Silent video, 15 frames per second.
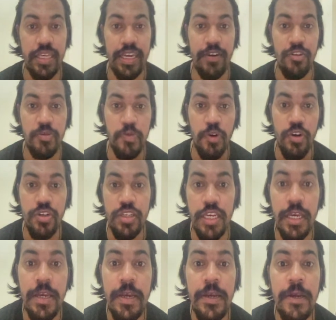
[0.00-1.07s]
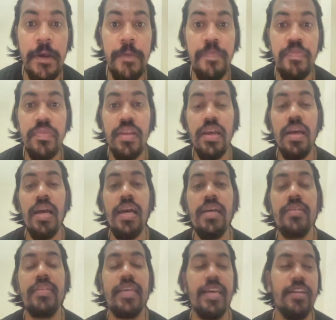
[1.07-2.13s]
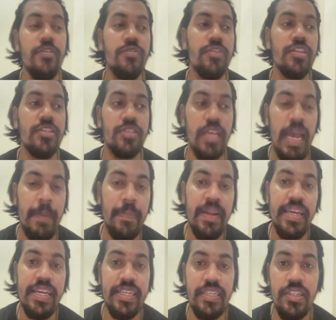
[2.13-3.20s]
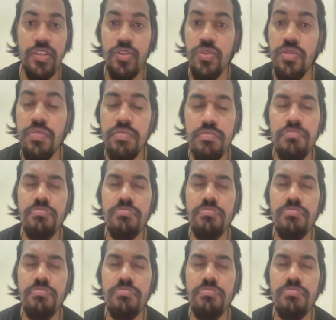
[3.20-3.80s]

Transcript: They can use proxy, and they can use such applications to